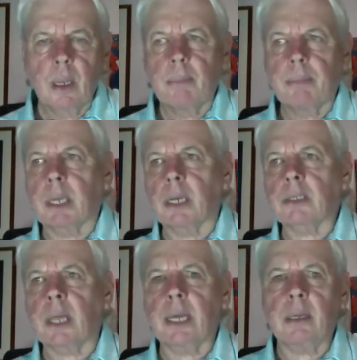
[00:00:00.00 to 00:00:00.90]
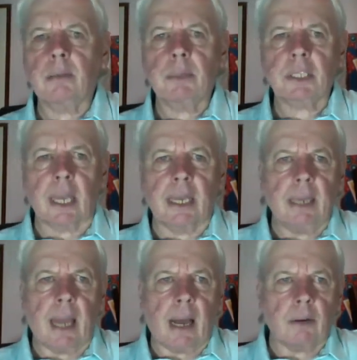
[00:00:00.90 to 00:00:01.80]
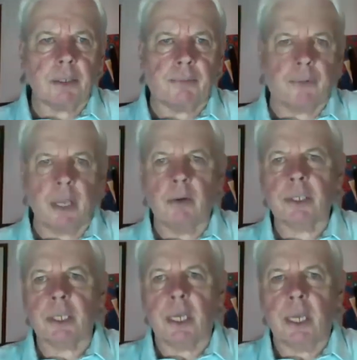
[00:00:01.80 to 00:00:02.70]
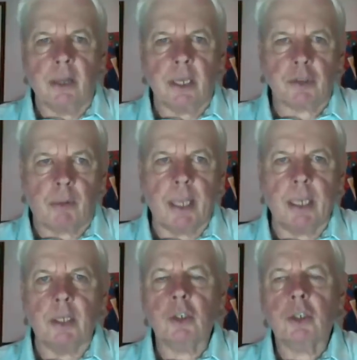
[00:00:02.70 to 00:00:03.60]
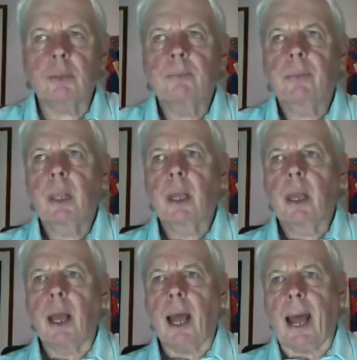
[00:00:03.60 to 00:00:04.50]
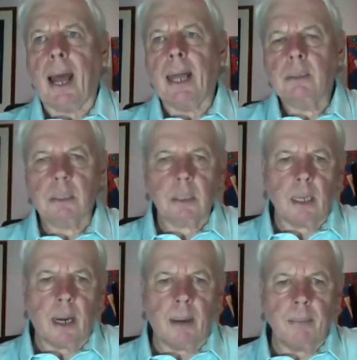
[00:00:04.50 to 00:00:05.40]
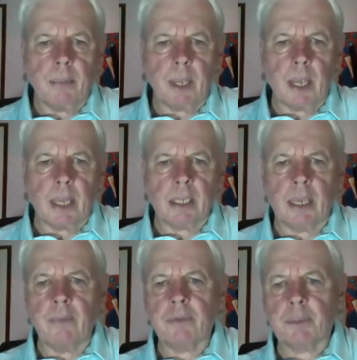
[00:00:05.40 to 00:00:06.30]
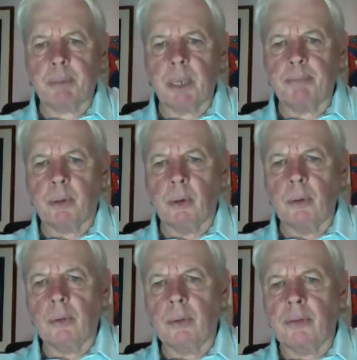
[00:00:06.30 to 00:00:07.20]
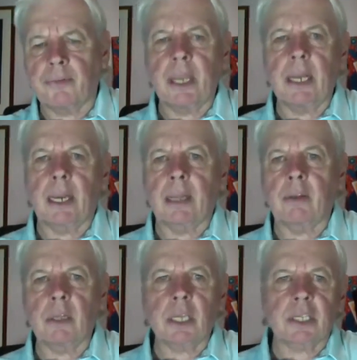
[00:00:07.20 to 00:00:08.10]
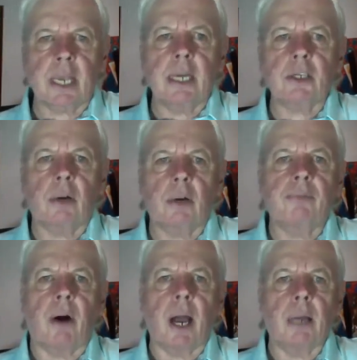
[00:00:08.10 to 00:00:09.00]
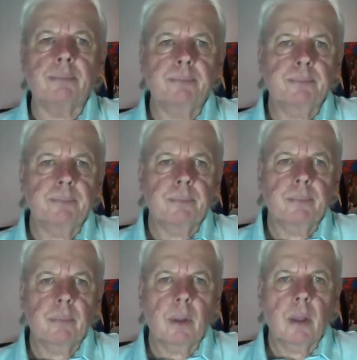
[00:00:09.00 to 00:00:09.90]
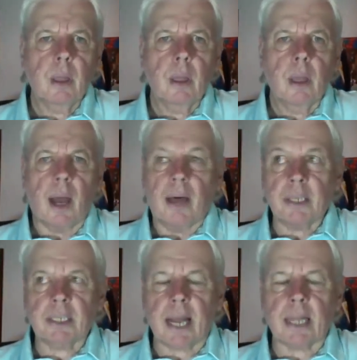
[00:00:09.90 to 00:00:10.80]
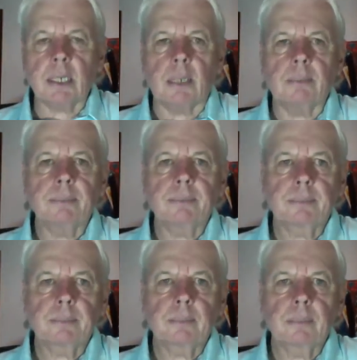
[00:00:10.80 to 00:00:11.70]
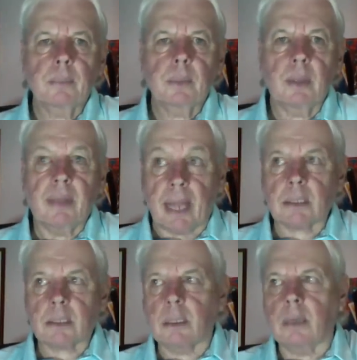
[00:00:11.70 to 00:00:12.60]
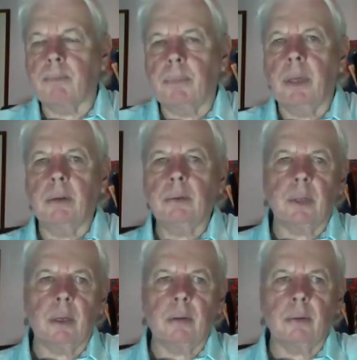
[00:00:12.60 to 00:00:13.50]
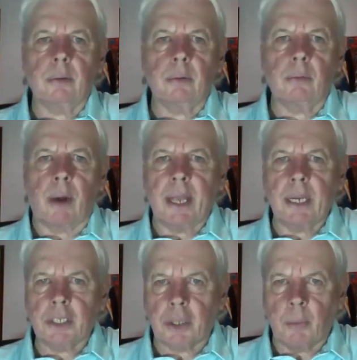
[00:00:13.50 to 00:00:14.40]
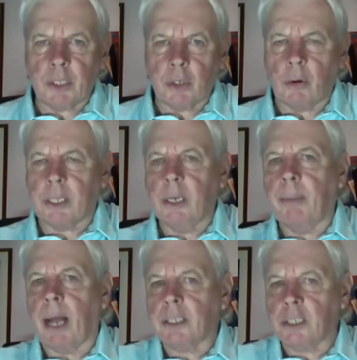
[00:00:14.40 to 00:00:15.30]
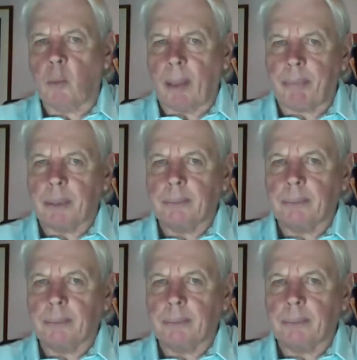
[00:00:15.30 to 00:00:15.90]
because they send out a frequency in this range, and it gives people the feeling that their skin is on fire, and they scatter. That's the range that we're talking about. It's a weapon.